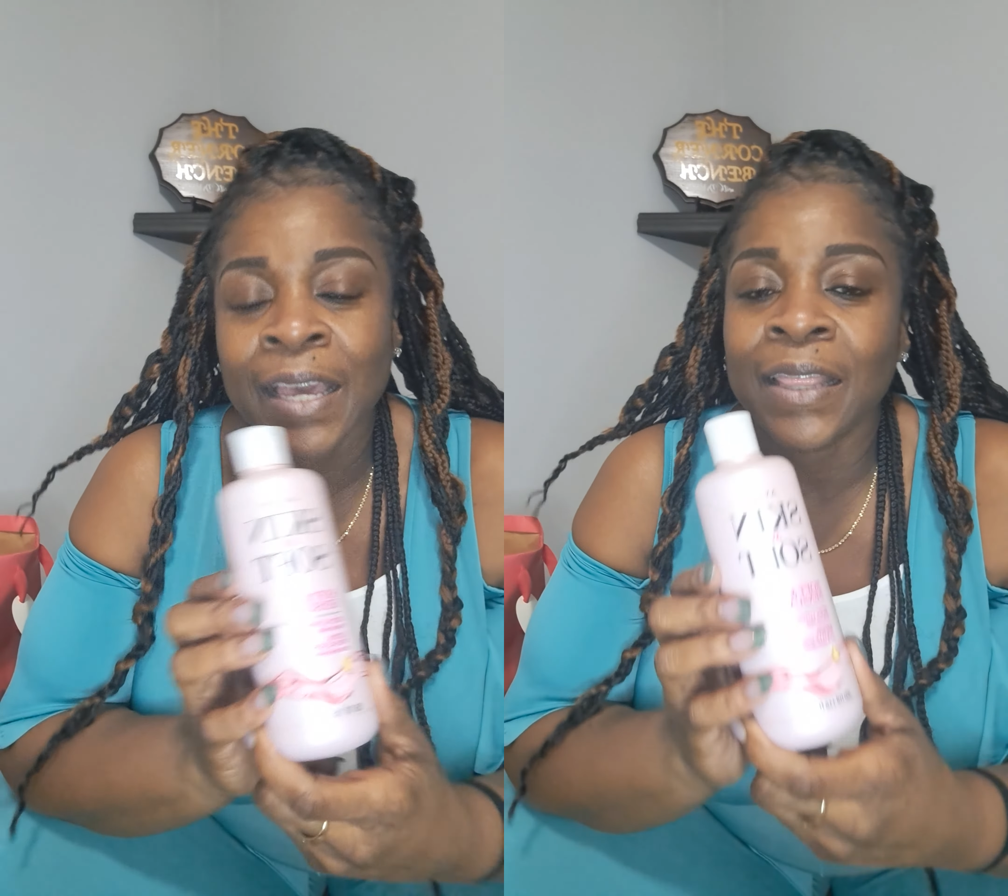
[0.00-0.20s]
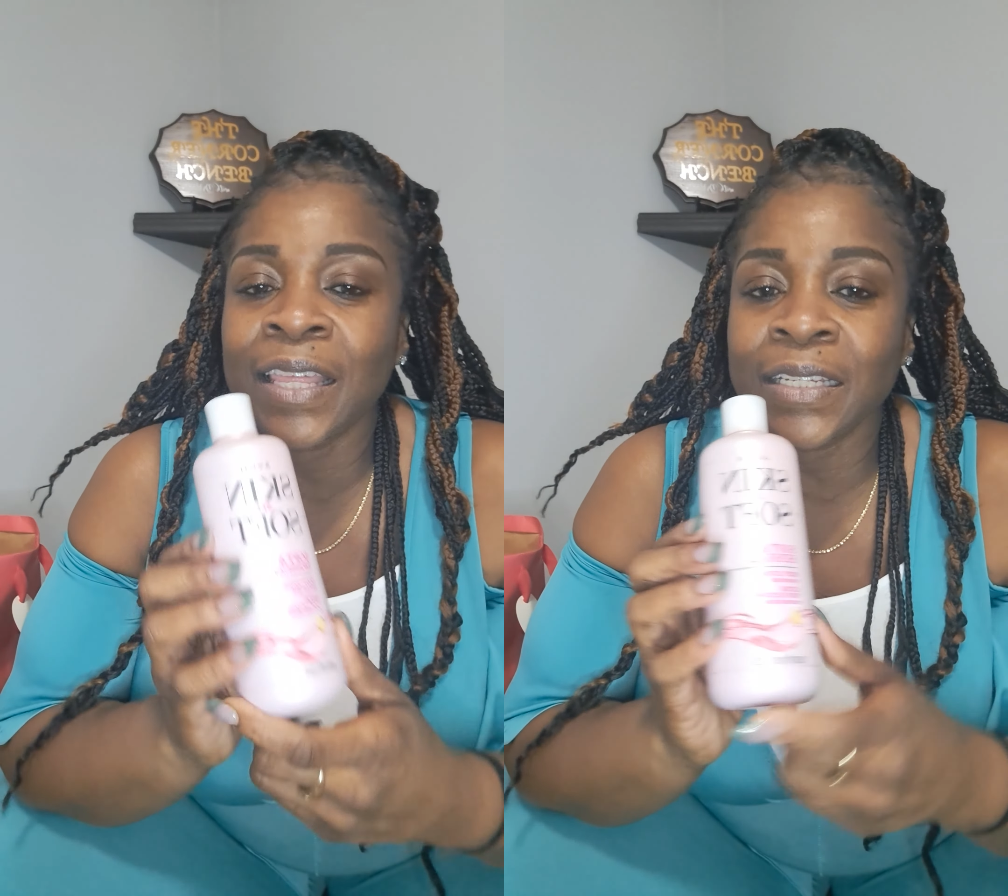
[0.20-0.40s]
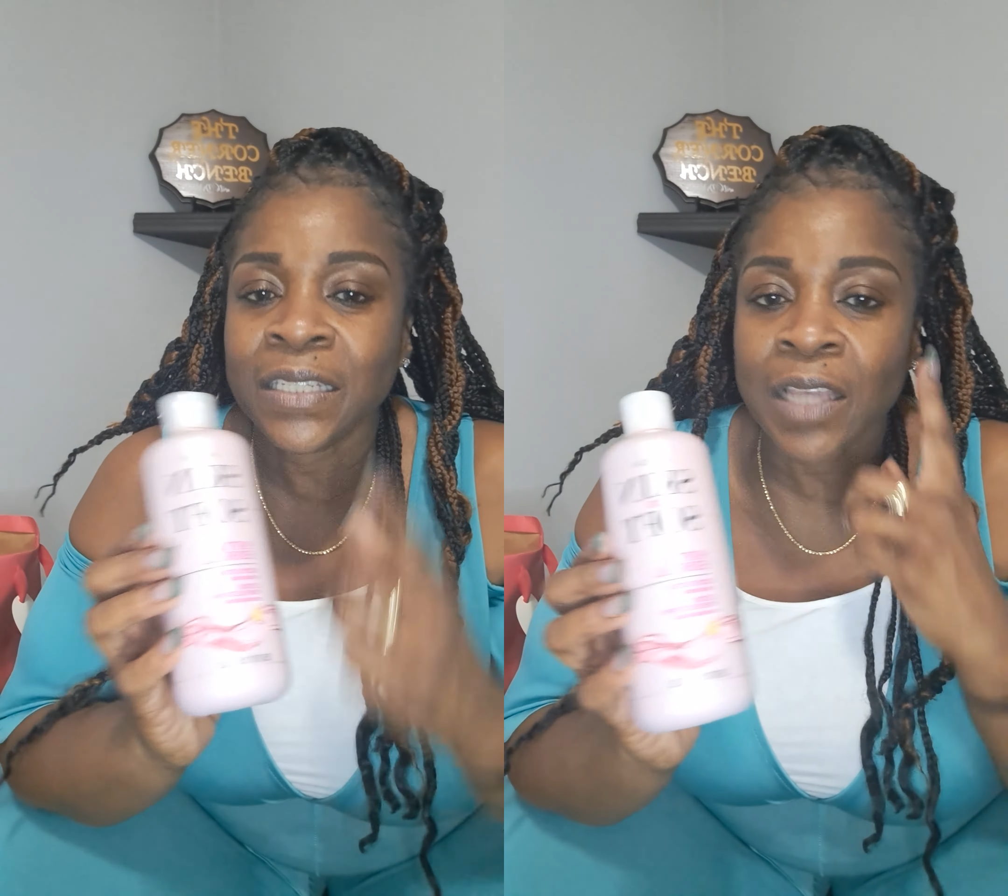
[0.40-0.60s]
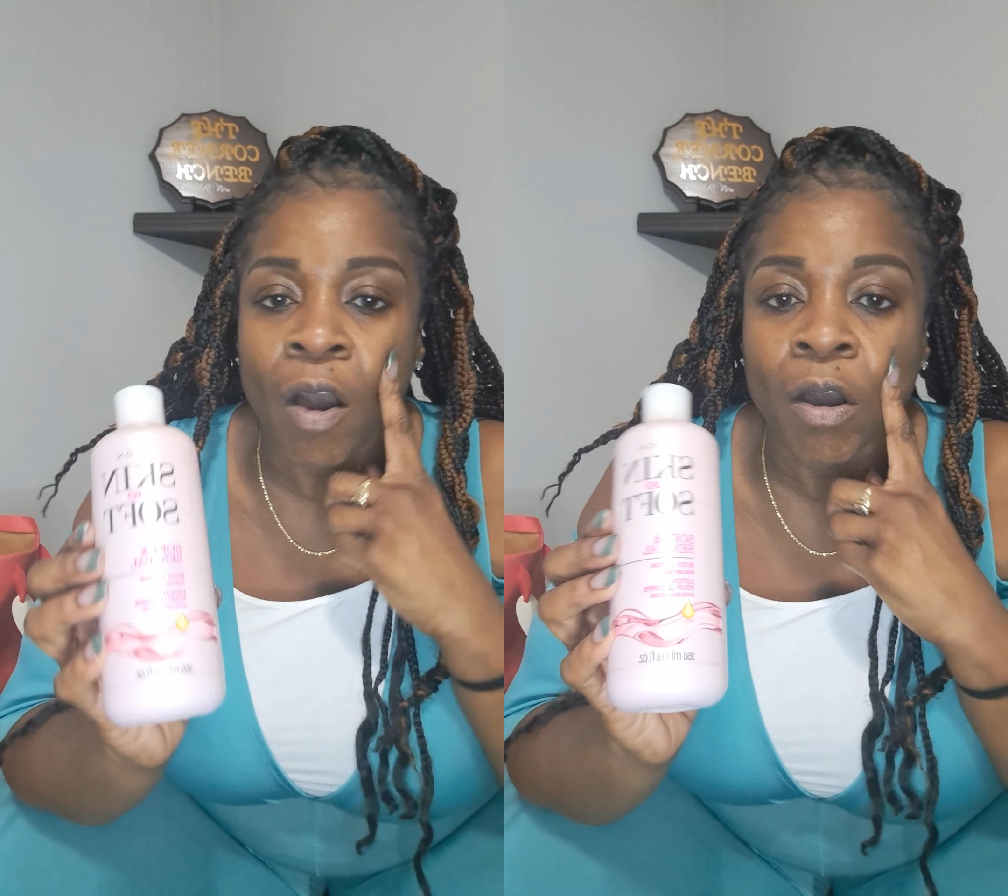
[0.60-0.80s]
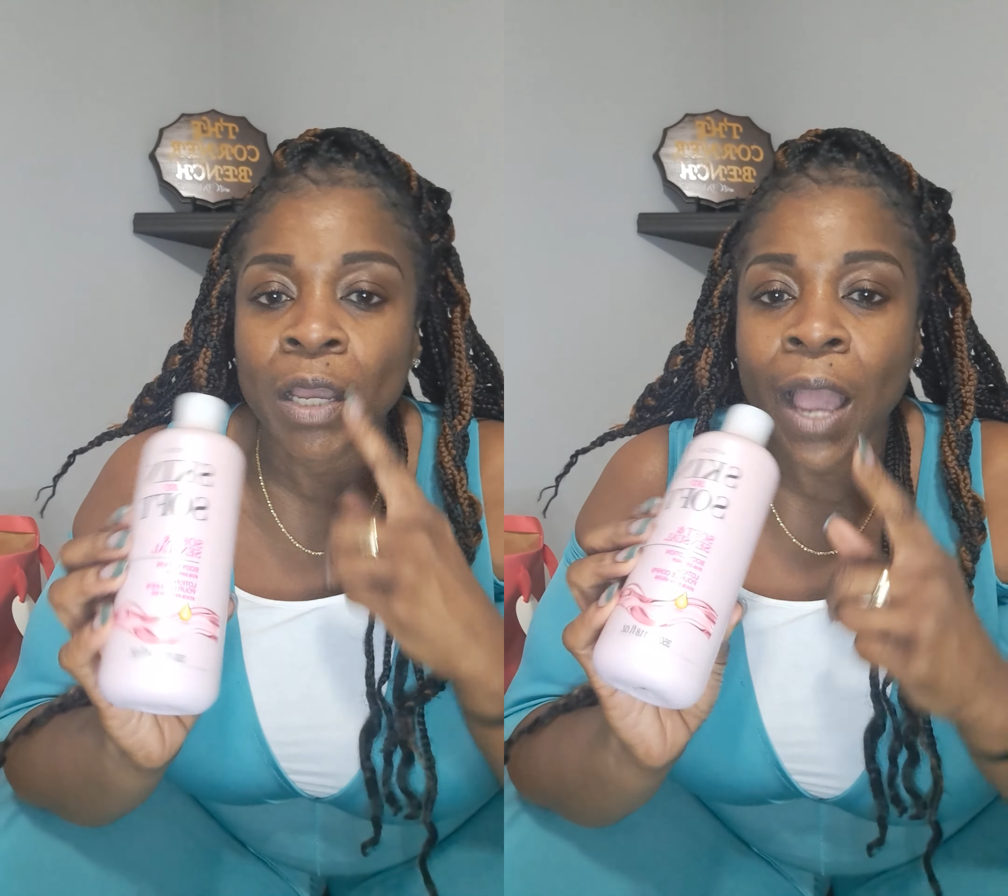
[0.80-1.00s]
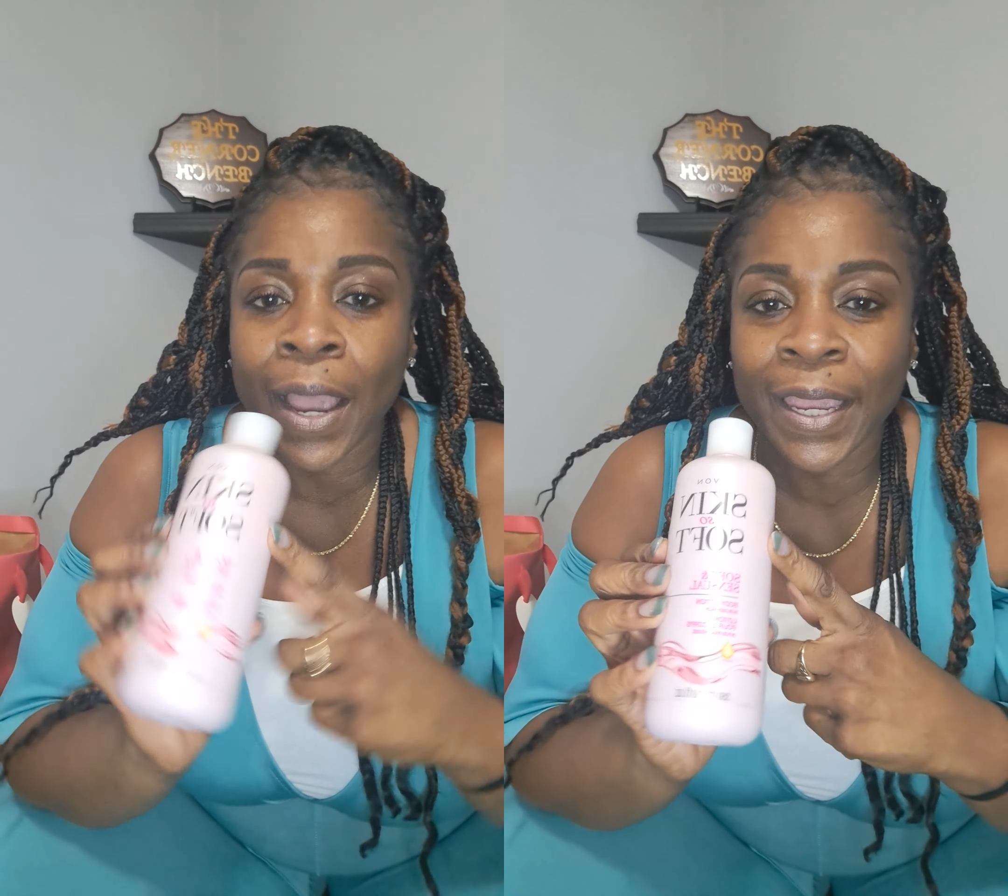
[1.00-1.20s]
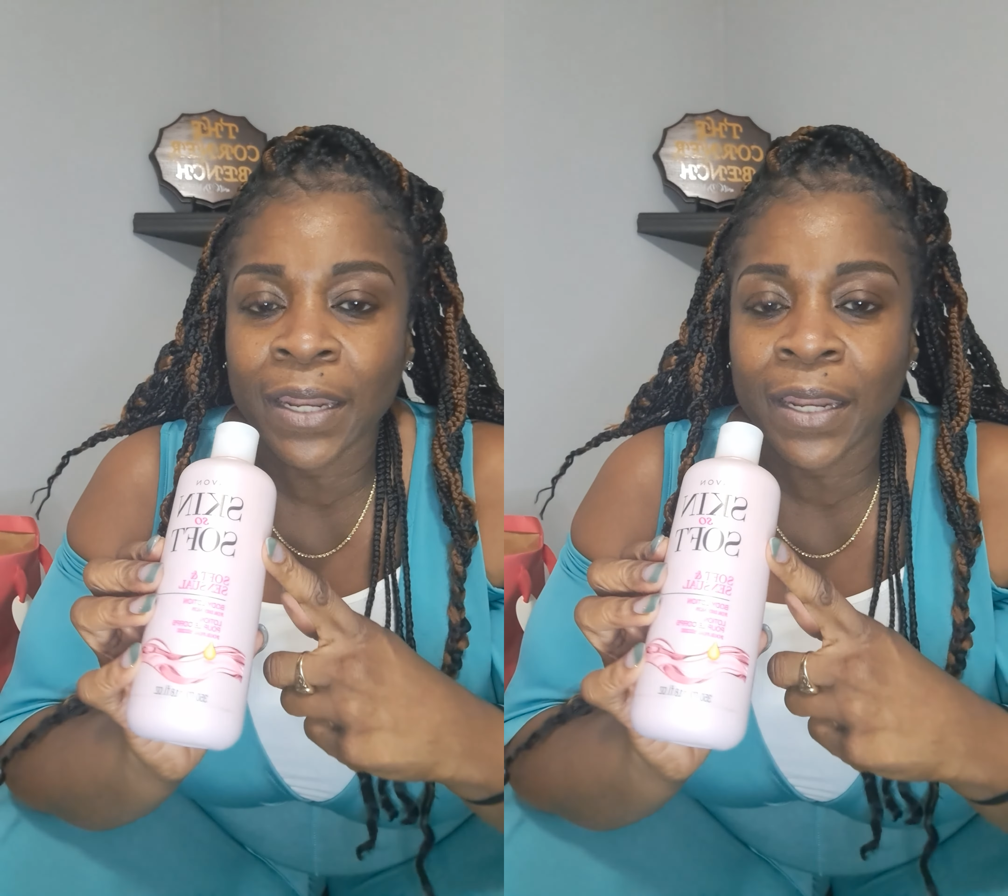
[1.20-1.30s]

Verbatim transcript: this I